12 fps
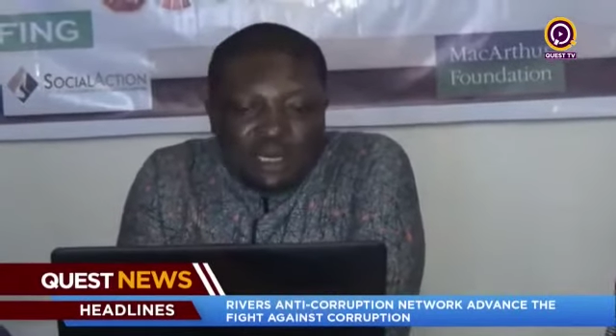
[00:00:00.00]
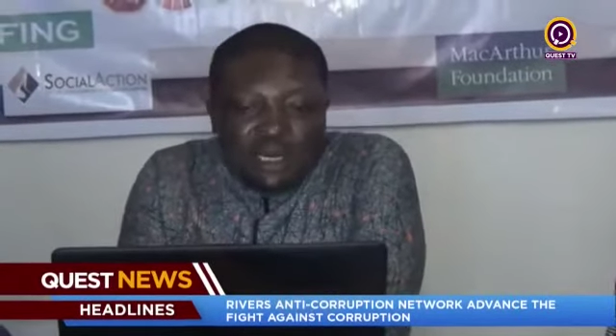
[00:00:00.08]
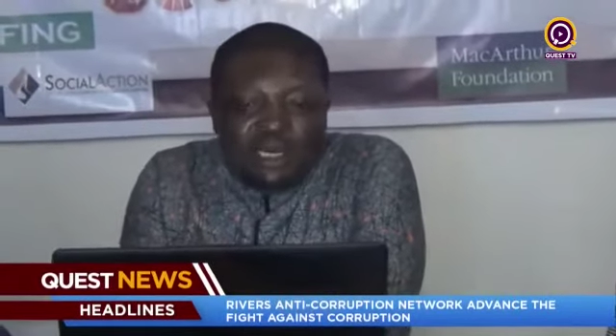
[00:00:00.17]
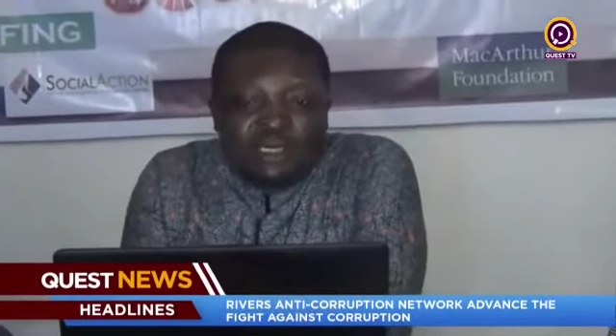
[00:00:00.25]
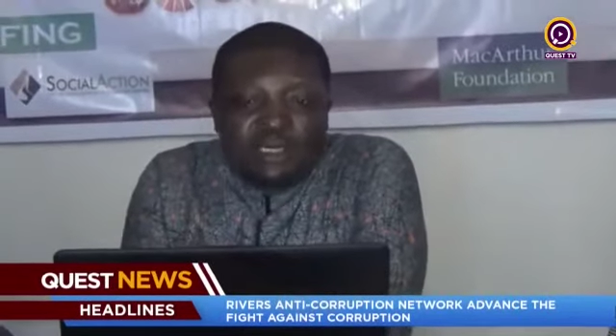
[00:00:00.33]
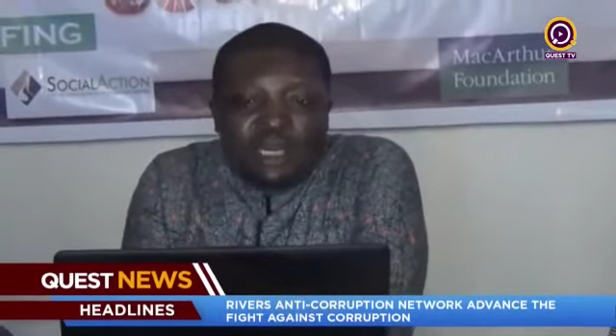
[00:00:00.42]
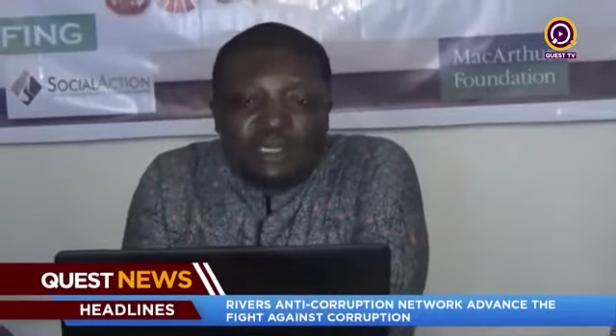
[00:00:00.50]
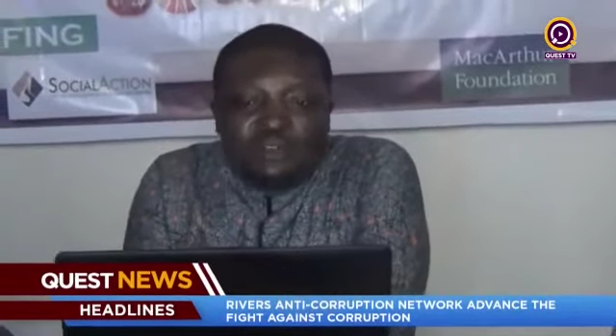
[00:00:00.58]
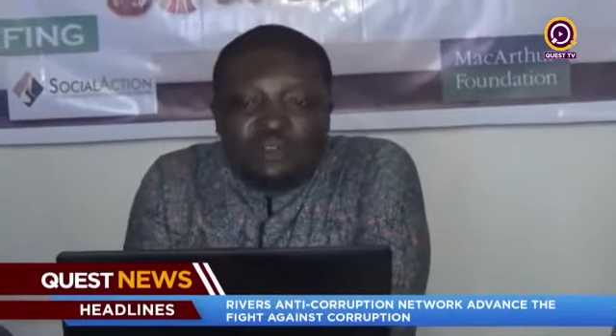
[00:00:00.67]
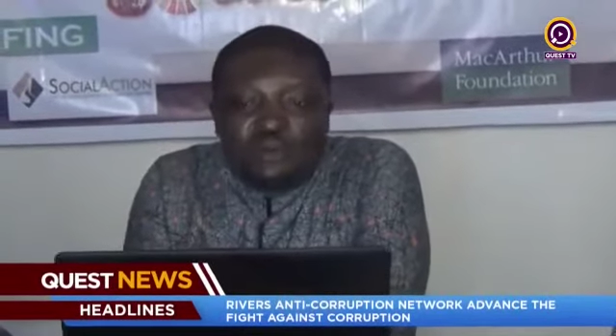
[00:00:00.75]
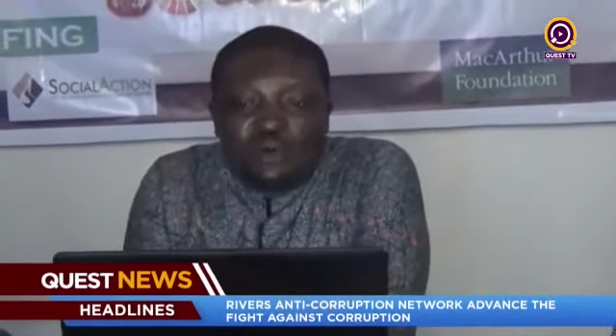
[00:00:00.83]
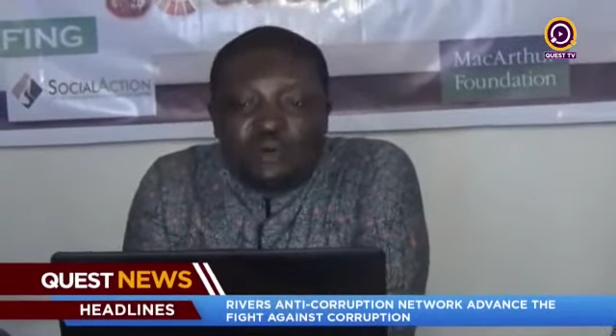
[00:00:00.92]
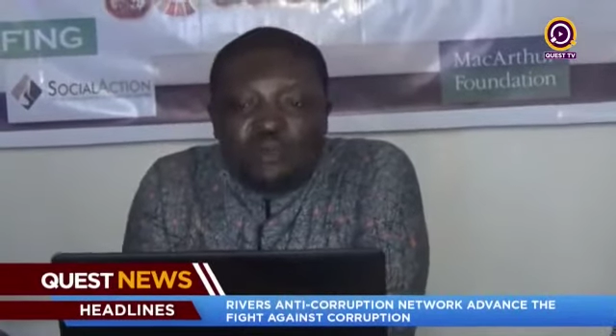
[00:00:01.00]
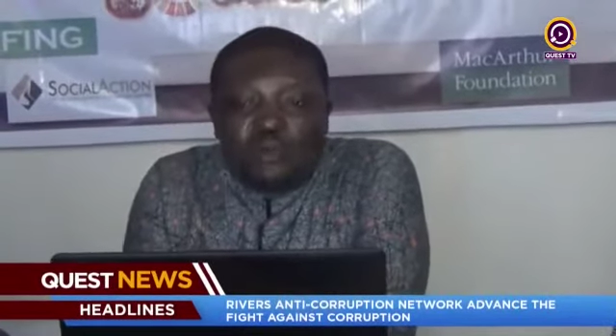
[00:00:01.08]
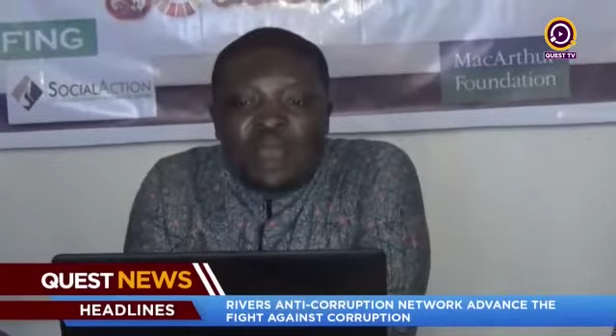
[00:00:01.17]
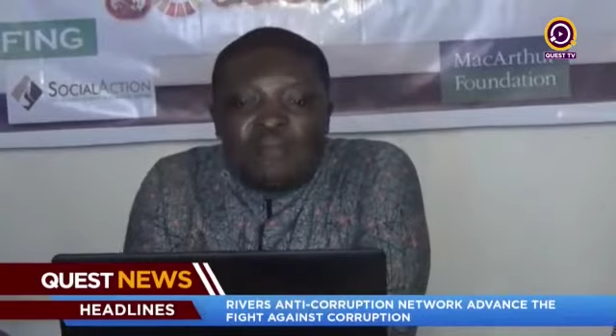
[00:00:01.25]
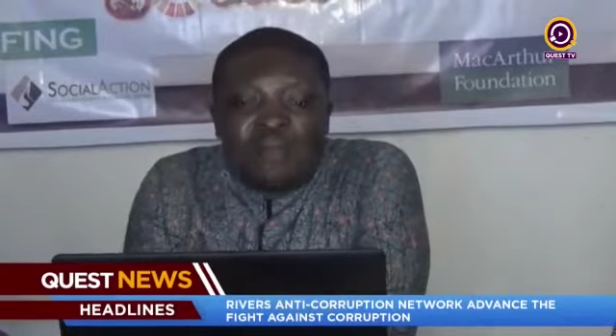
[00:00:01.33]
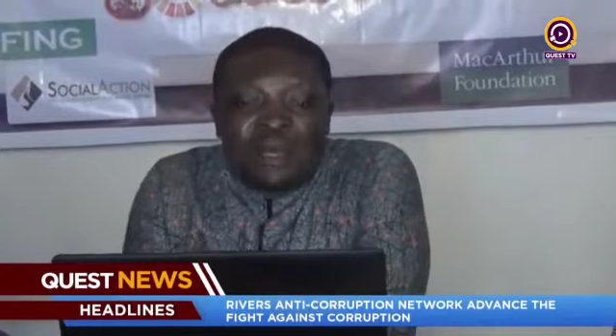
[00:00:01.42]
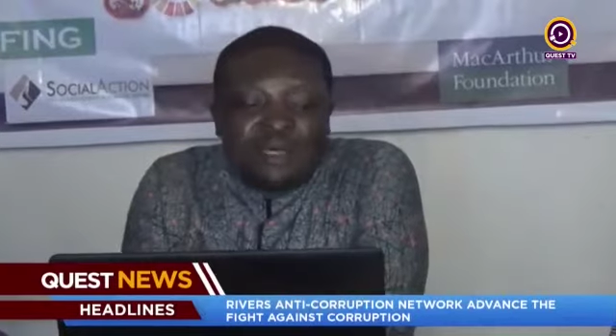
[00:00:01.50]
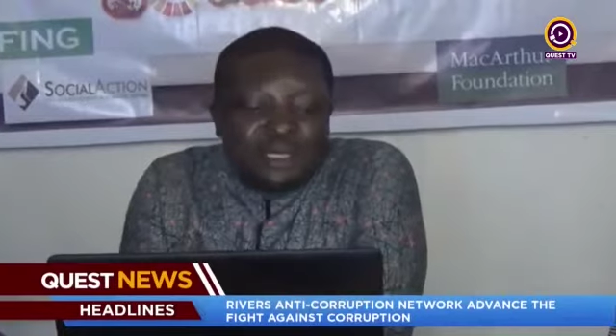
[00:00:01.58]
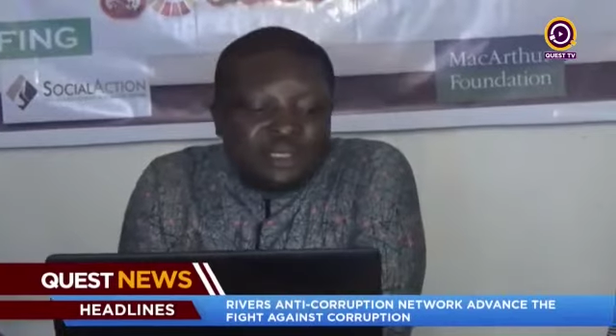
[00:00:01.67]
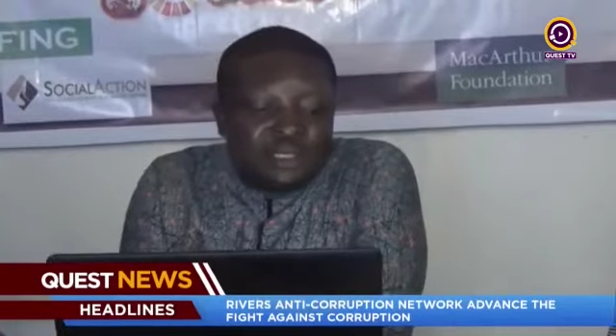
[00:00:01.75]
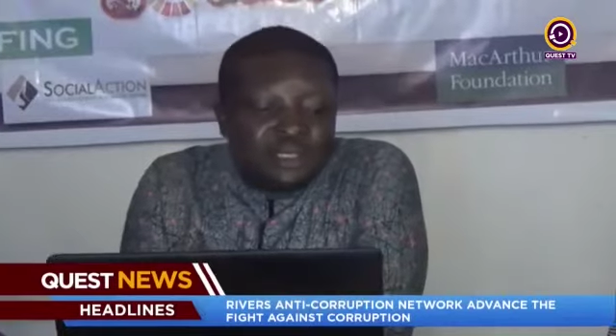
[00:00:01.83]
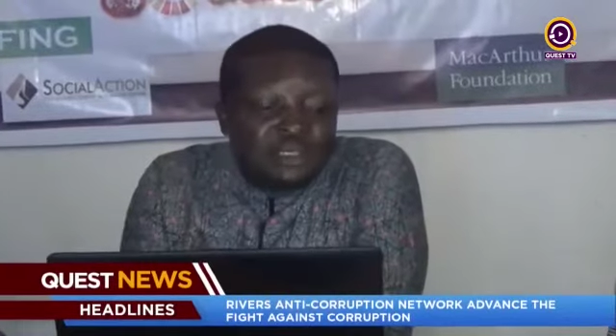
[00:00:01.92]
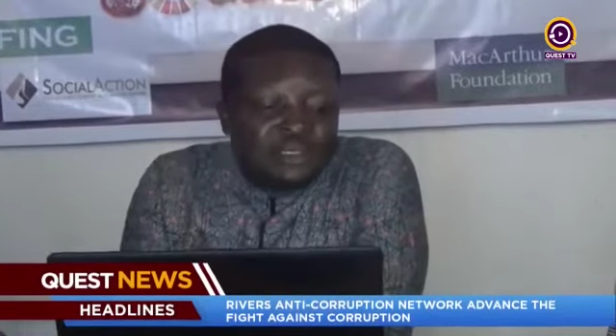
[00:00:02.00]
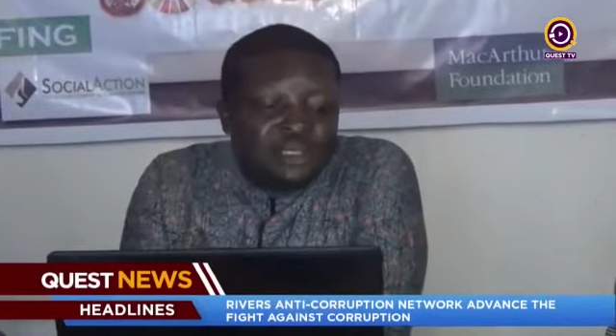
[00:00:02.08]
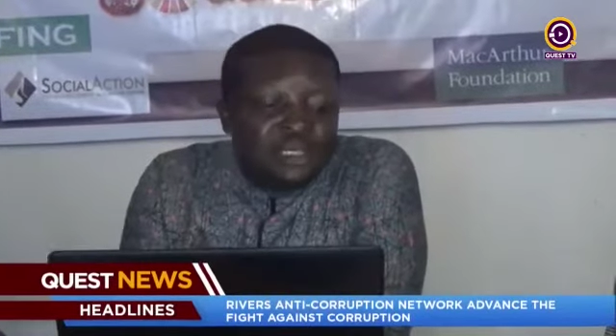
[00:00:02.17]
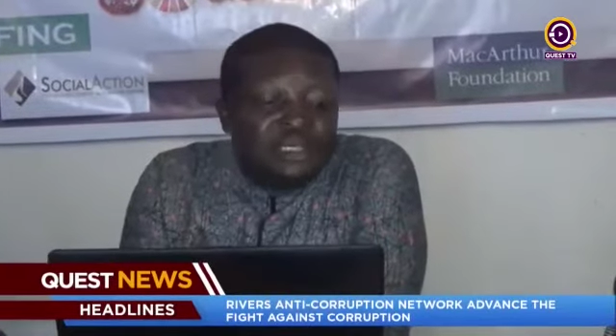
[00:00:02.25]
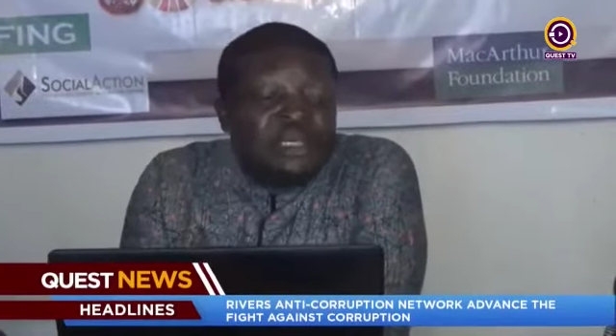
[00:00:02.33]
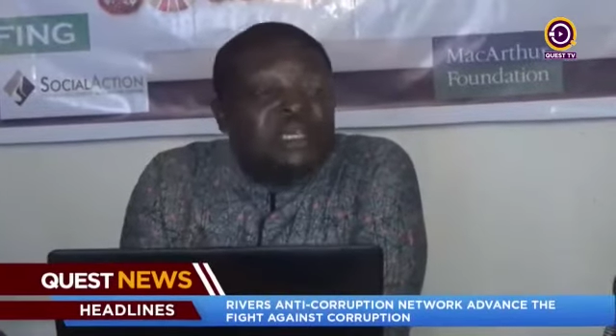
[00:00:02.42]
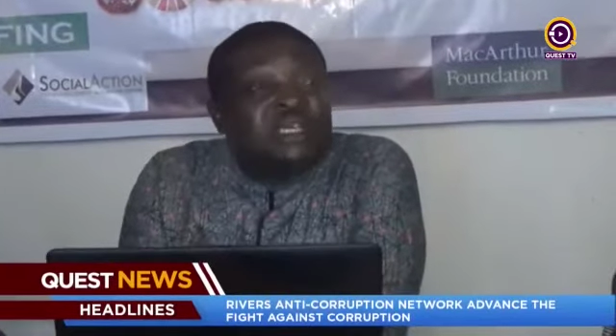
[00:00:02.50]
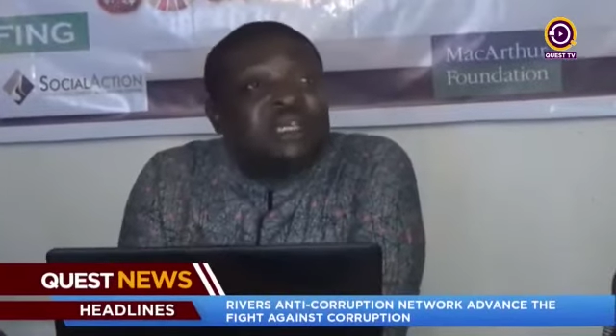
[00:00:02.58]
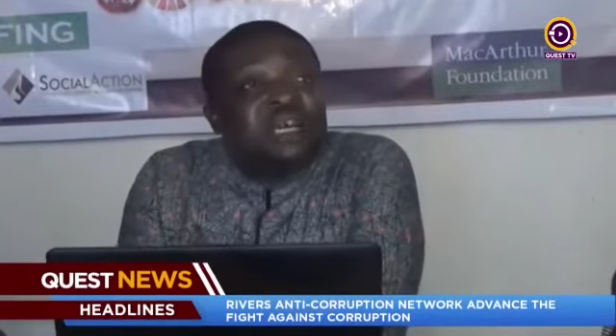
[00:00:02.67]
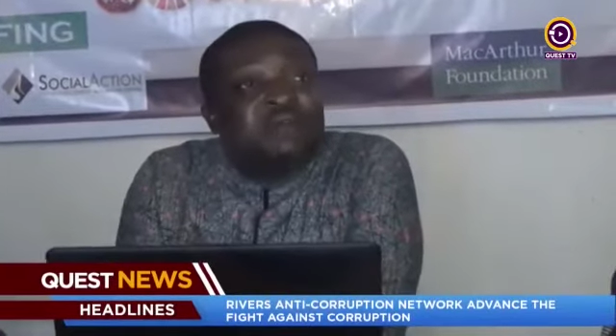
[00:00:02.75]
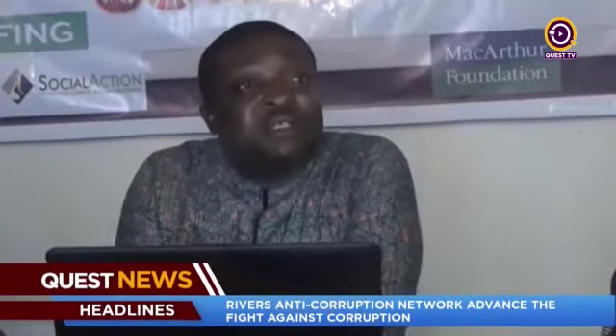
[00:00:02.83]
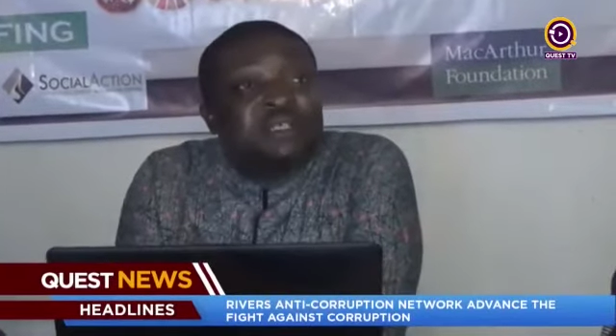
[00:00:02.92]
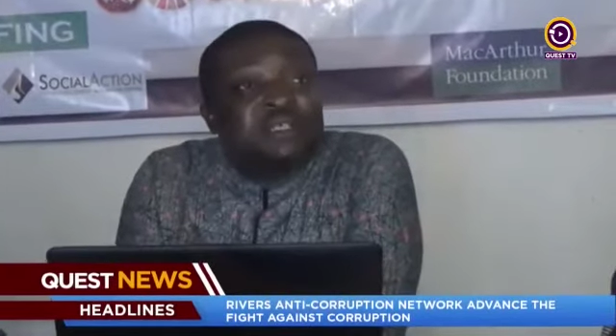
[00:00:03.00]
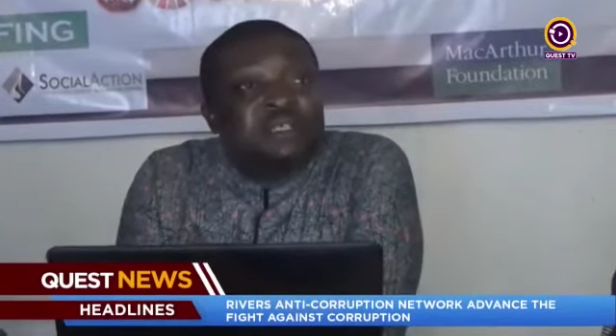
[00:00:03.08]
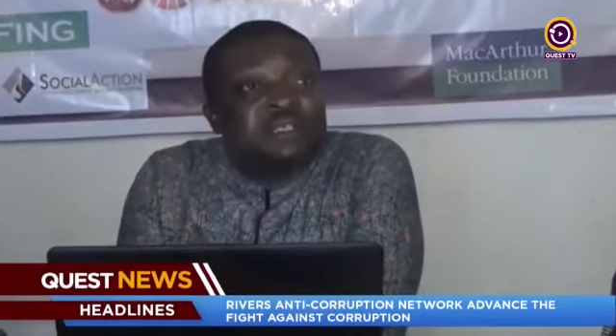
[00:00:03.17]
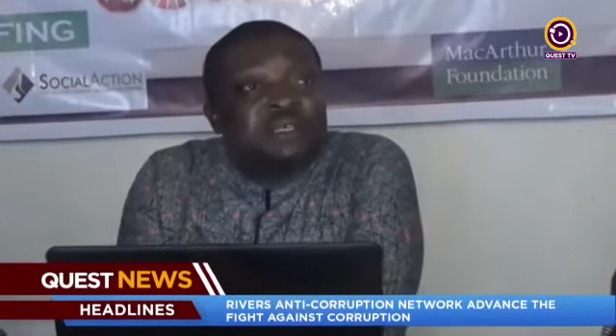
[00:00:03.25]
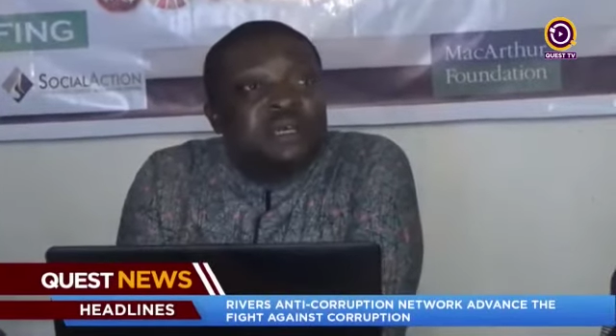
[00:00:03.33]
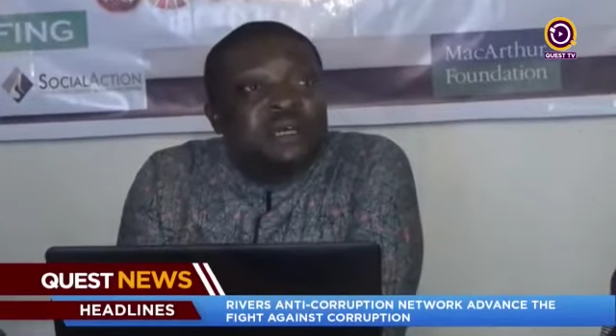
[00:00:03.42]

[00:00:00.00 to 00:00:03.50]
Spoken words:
And so we are mandating the EFCC